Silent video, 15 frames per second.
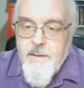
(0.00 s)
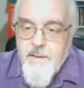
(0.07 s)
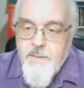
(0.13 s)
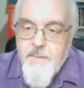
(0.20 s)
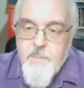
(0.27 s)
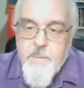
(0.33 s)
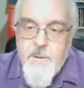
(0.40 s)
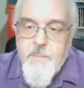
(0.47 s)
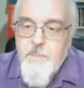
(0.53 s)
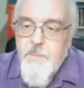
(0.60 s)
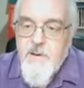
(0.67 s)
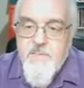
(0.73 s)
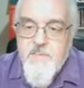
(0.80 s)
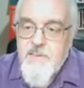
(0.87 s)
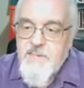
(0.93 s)
'The
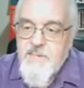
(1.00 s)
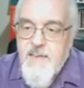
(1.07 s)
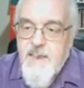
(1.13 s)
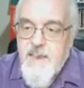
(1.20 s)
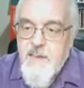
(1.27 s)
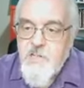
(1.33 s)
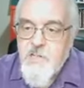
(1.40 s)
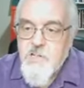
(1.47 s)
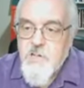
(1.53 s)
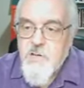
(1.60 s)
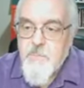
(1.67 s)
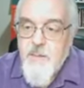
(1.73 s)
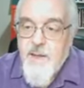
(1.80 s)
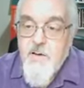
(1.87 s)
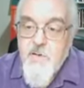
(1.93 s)
people of this age
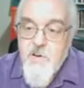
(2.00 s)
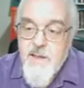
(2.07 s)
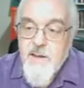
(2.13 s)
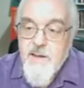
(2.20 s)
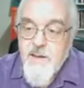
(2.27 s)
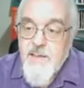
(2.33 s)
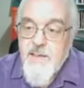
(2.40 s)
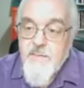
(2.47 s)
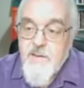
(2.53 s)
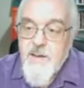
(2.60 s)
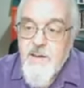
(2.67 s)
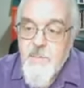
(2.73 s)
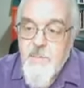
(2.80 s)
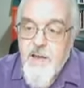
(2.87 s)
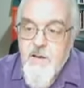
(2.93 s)
marry and are given
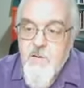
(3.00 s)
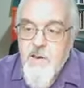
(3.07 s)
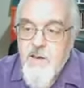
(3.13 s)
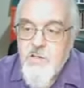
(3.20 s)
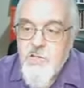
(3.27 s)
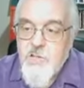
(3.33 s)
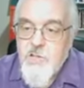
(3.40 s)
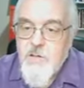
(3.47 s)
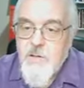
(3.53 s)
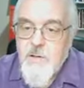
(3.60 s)
in marriage.